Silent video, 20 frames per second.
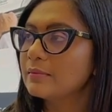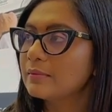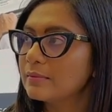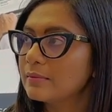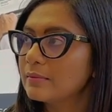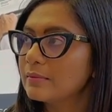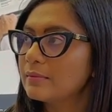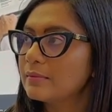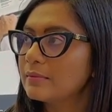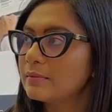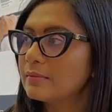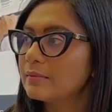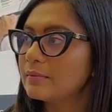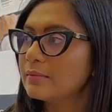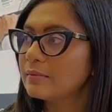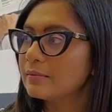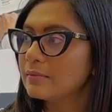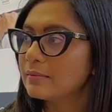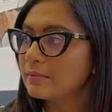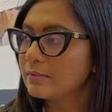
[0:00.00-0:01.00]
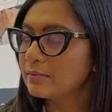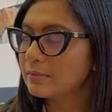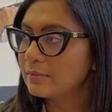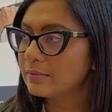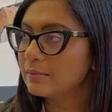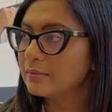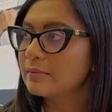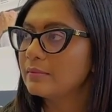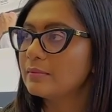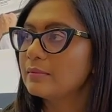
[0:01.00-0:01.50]

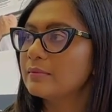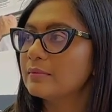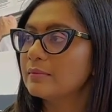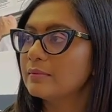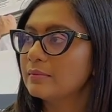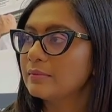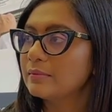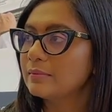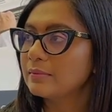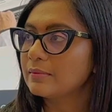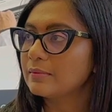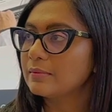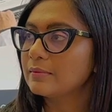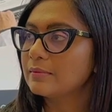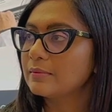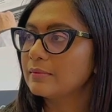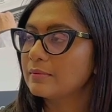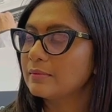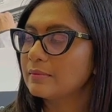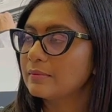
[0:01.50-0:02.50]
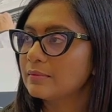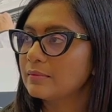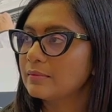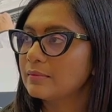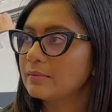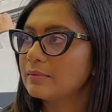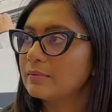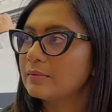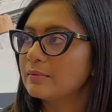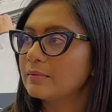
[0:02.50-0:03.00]

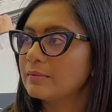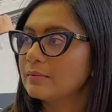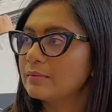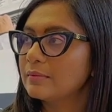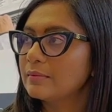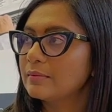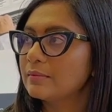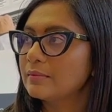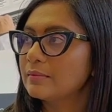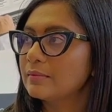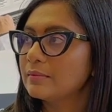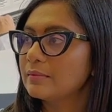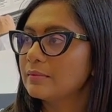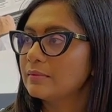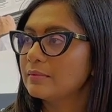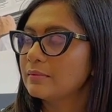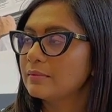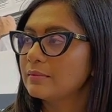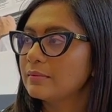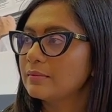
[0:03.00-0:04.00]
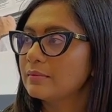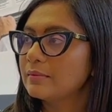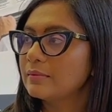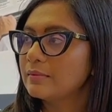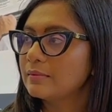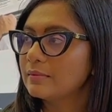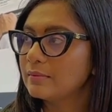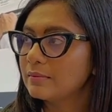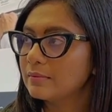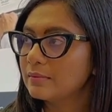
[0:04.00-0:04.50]

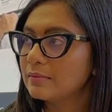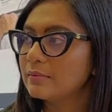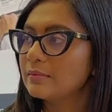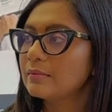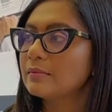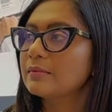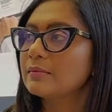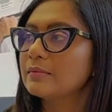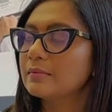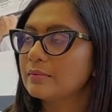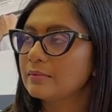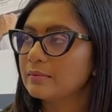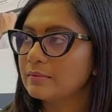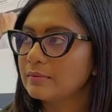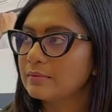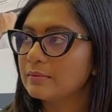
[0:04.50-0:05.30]
The person shown says nothing.